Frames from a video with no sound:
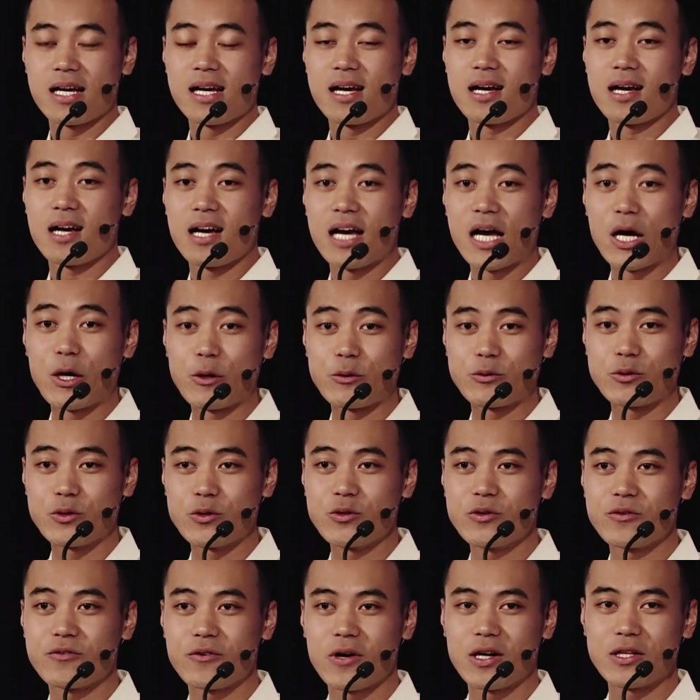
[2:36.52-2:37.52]
How you
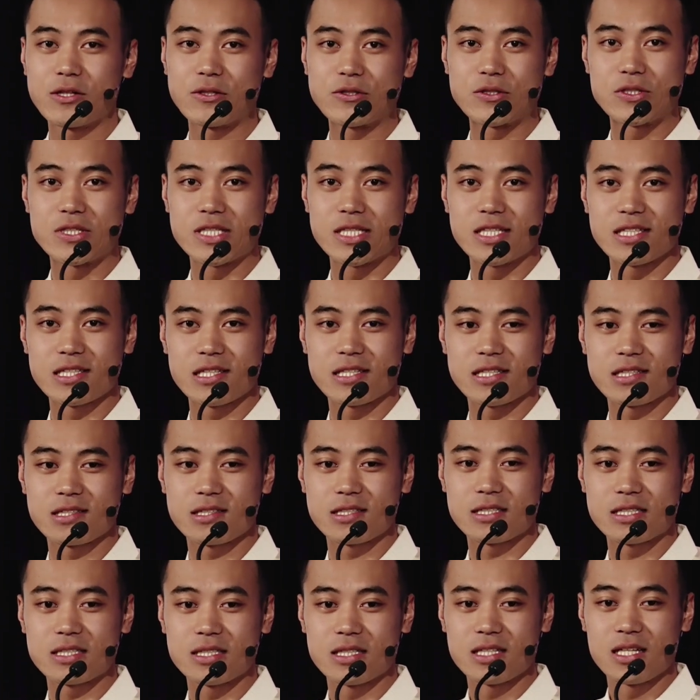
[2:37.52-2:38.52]
follow Jesus
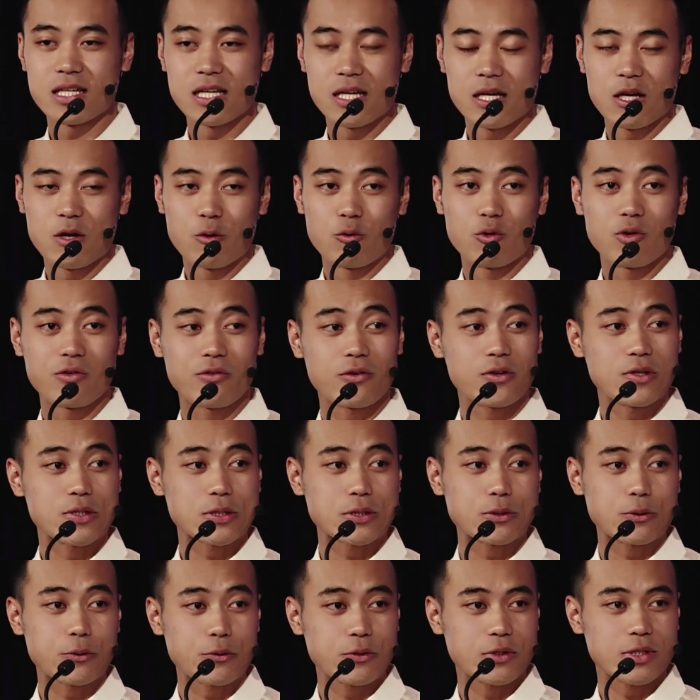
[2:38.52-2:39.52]
reveals
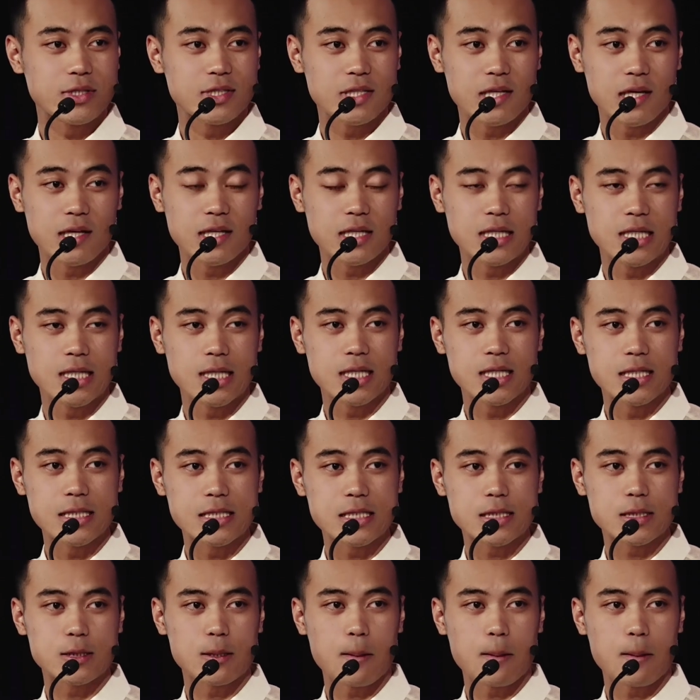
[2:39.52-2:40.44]
who you say he is.